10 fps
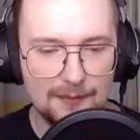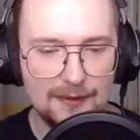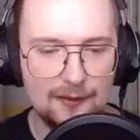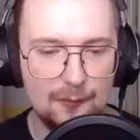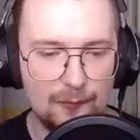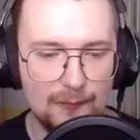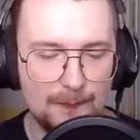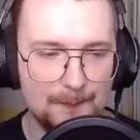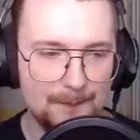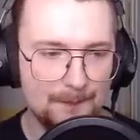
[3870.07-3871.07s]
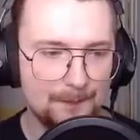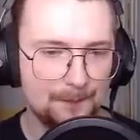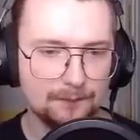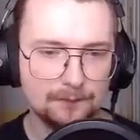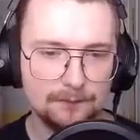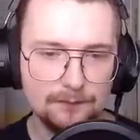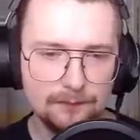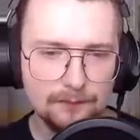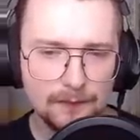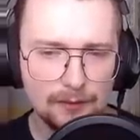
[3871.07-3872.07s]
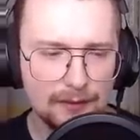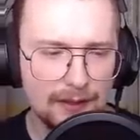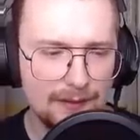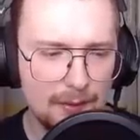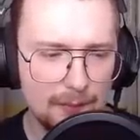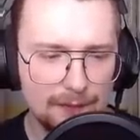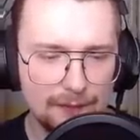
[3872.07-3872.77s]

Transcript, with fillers: pack. No problem. Okay, the moment